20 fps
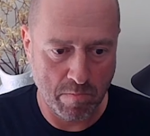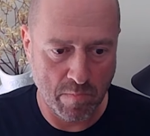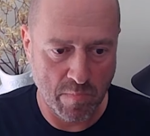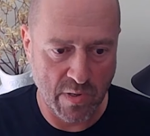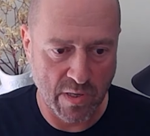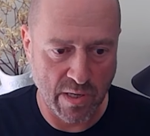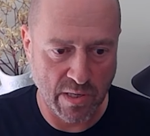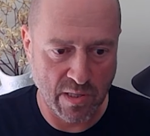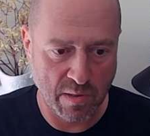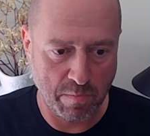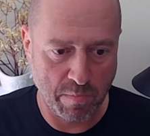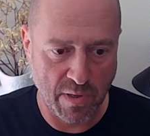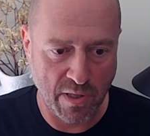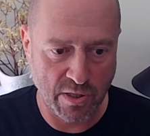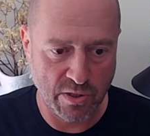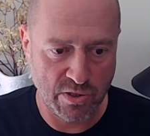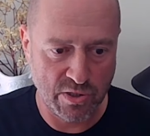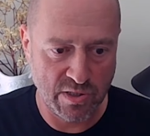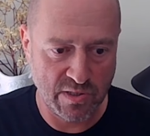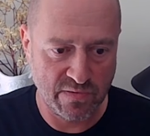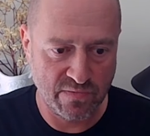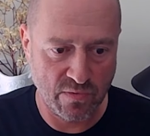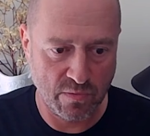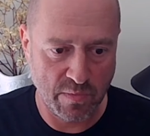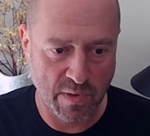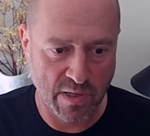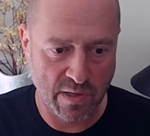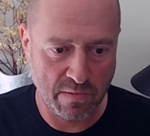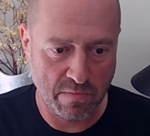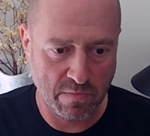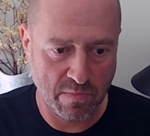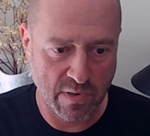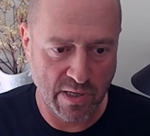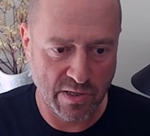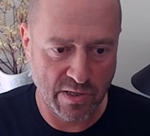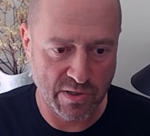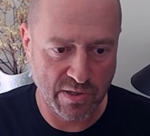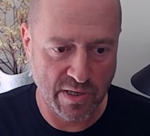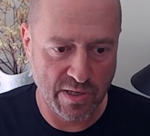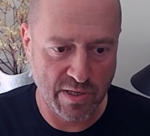Again, apologies for my
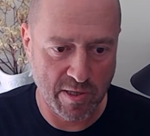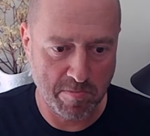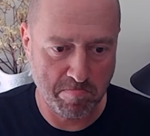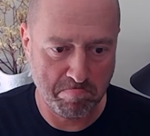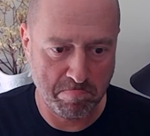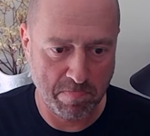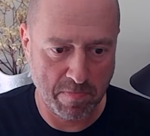handwriting.